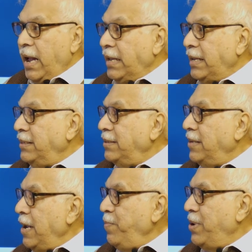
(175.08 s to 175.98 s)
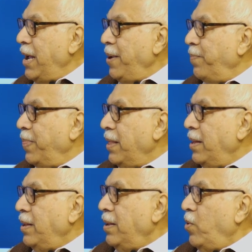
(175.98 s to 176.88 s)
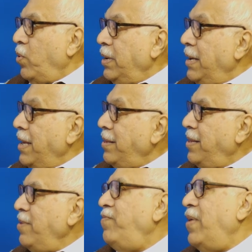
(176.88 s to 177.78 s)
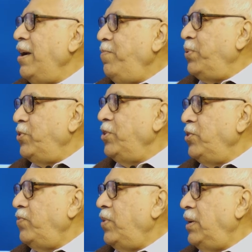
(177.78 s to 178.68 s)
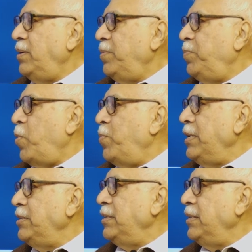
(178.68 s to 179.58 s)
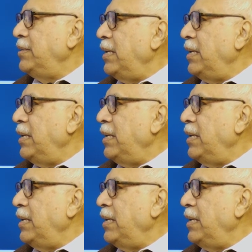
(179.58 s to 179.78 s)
At the same time, less than 5% of our population is